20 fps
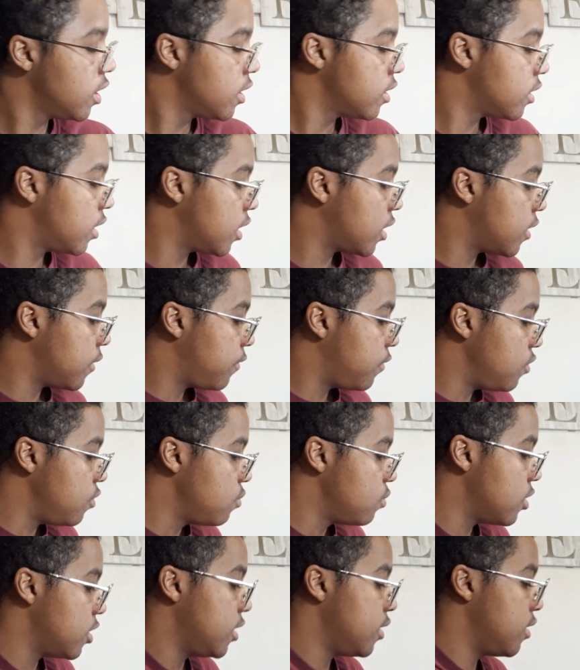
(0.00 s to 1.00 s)
Like, if you
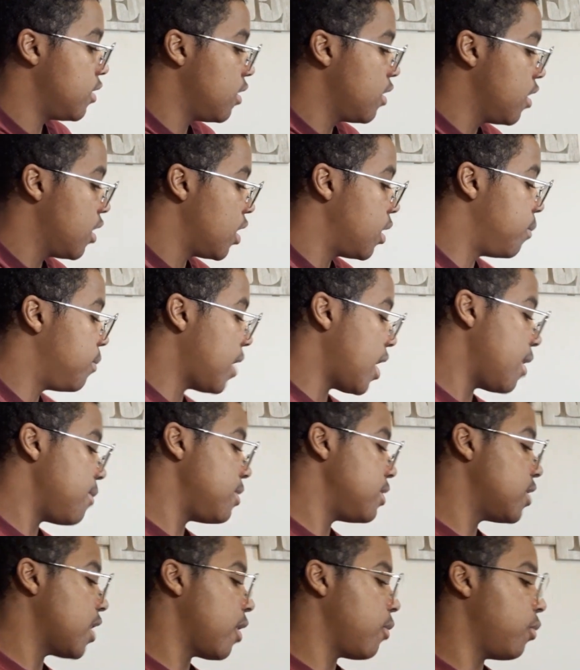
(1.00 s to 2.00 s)
want a
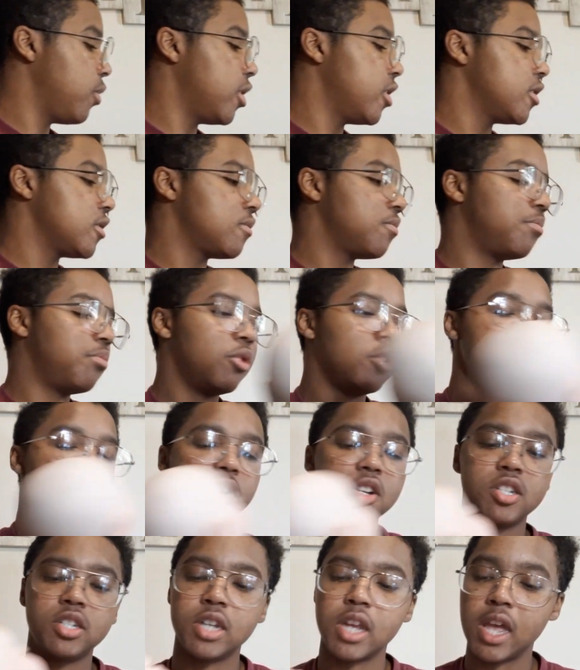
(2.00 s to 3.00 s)
baby that wears pretty
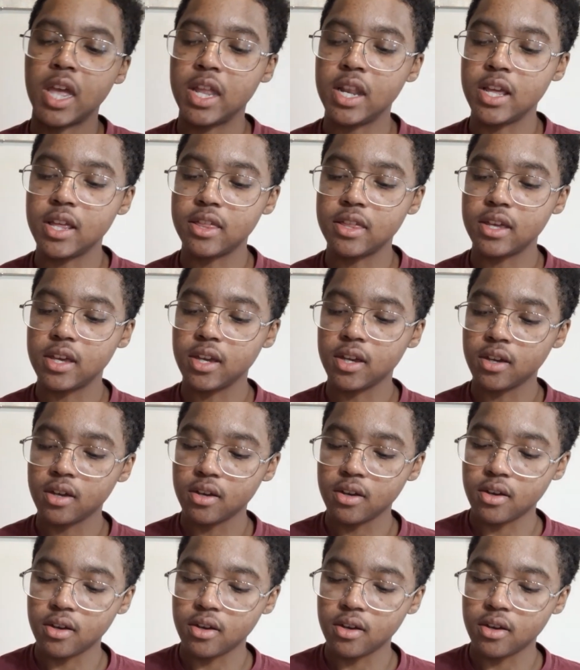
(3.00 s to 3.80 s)
much anything,